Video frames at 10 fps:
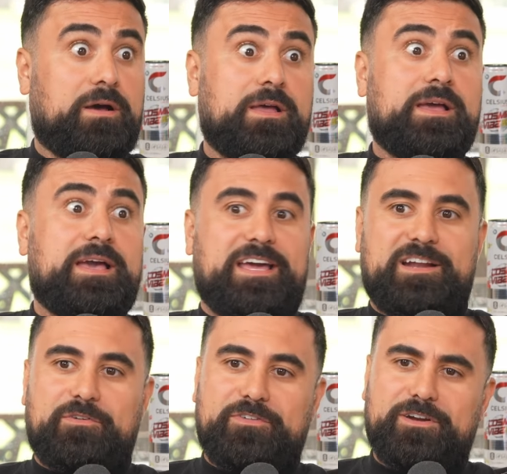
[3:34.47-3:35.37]
Mm-hmm. And
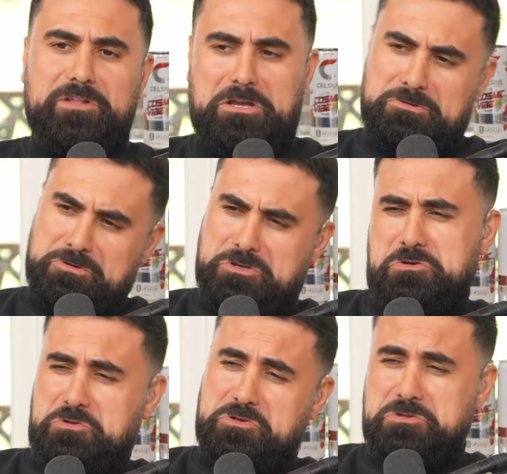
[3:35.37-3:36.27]
I'm over here like,
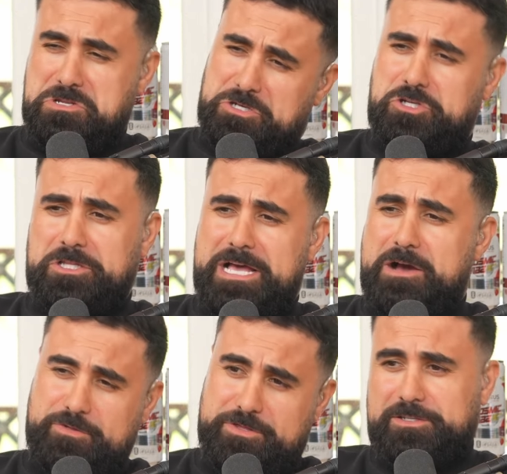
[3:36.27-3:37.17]
dude, you need to chill
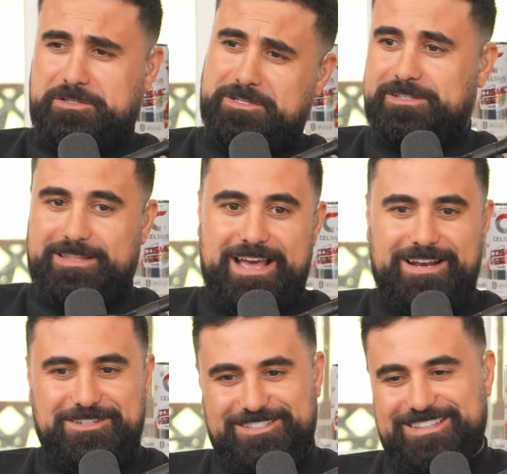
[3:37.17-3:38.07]
out with this, this, and that.
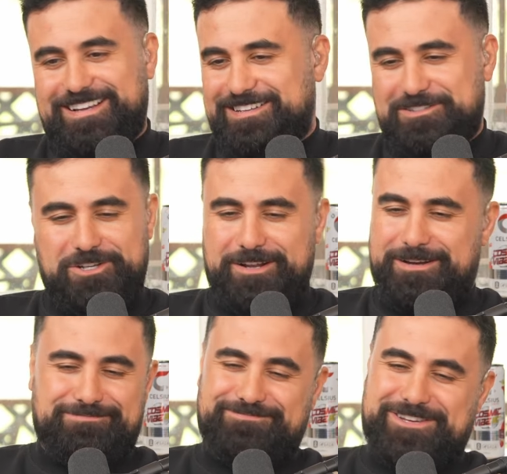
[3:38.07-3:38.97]
And it's just like, shut
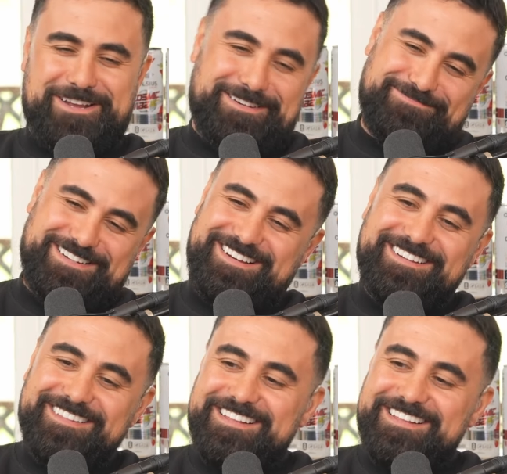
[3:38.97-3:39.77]
up, shut up, you know?